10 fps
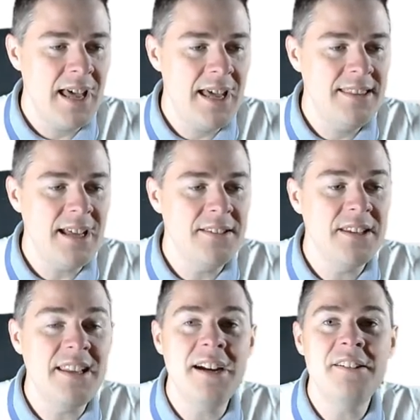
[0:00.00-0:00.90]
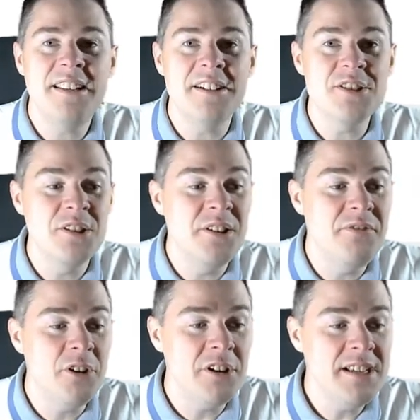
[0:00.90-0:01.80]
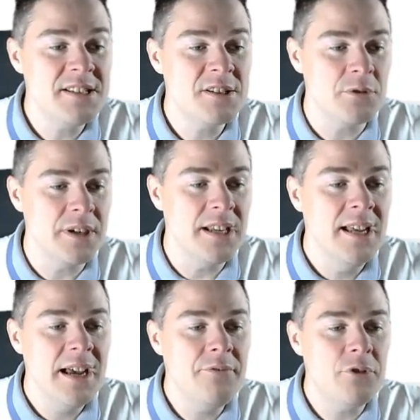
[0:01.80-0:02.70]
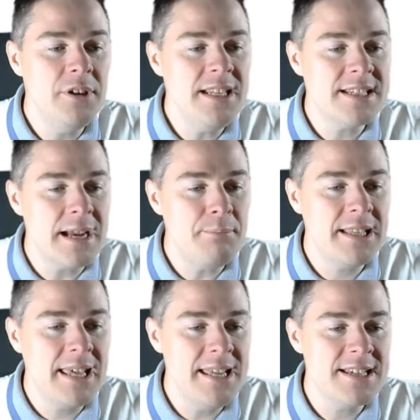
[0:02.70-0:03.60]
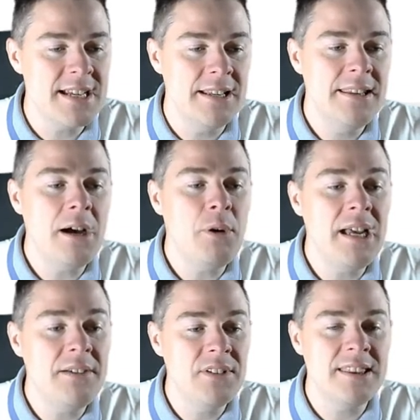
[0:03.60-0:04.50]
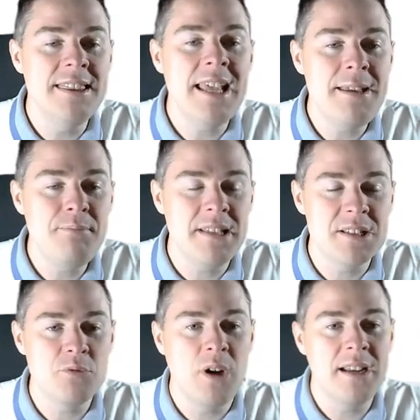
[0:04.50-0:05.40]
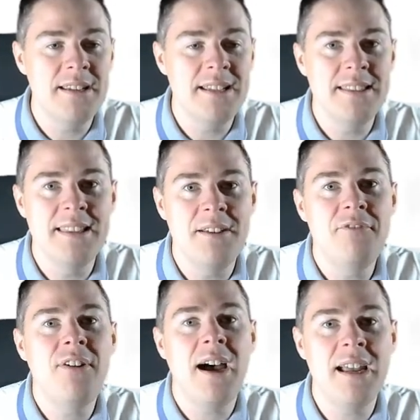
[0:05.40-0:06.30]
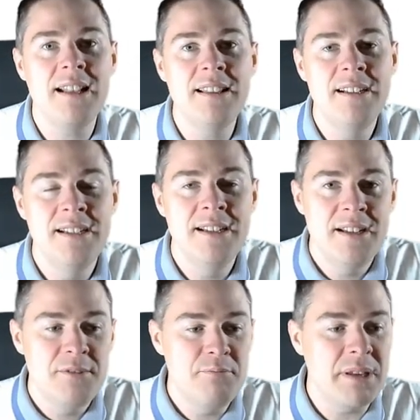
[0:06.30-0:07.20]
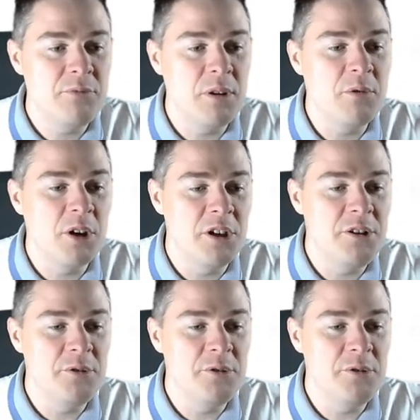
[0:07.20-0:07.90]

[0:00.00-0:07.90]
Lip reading: And under there, there's a defer history. And for each application, now I haven't named this one in the file, but we were going to